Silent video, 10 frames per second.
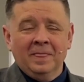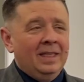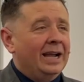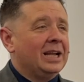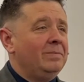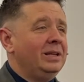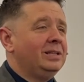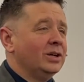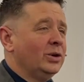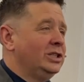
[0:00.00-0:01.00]
I come
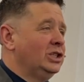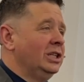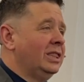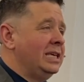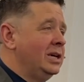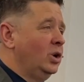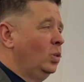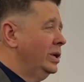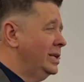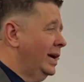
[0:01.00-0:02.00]
into Christian Theo
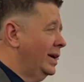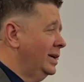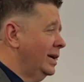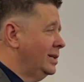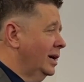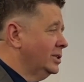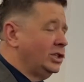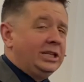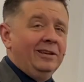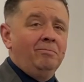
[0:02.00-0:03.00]
one day, and Dr.
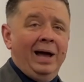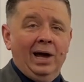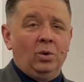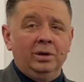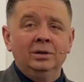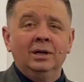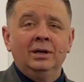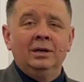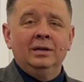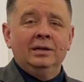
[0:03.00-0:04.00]
Steve Bauer
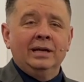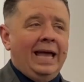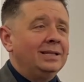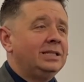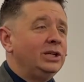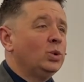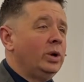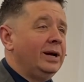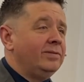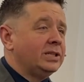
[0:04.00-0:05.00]
hands each
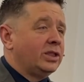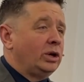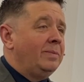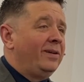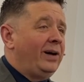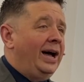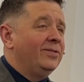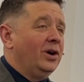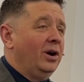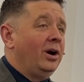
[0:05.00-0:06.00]
one of us a three by
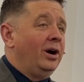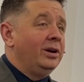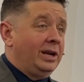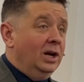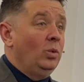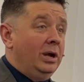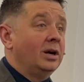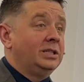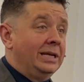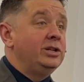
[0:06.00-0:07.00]
five card. And here we
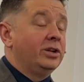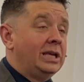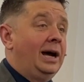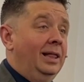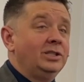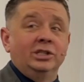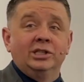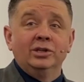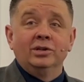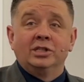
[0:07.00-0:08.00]
are, senior theology
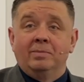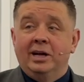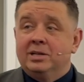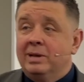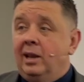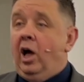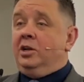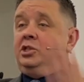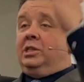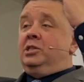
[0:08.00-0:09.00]
students, about to be
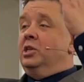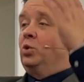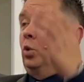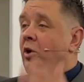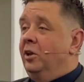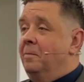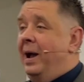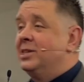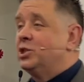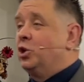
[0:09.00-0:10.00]
launched into the world of
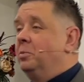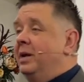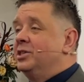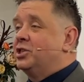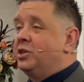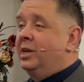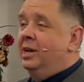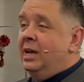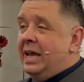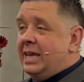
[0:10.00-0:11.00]
pastoral ministry.
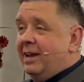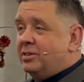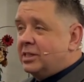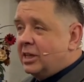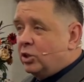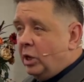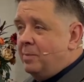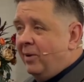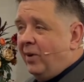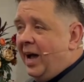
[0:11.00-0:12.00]
He gives us a three
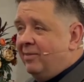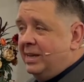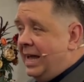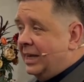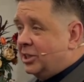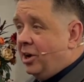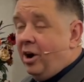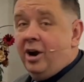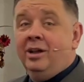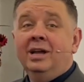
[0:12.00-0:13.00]
by five index
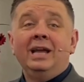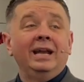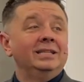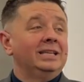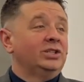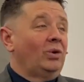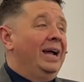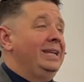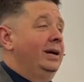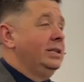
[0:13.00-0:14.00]
card, and he says,
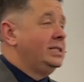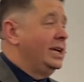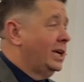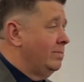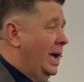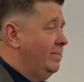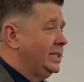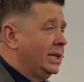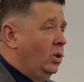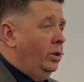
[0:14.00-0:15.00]
Write down the Ten
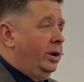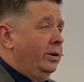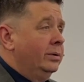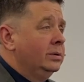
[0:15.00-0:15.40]
Commandments in order.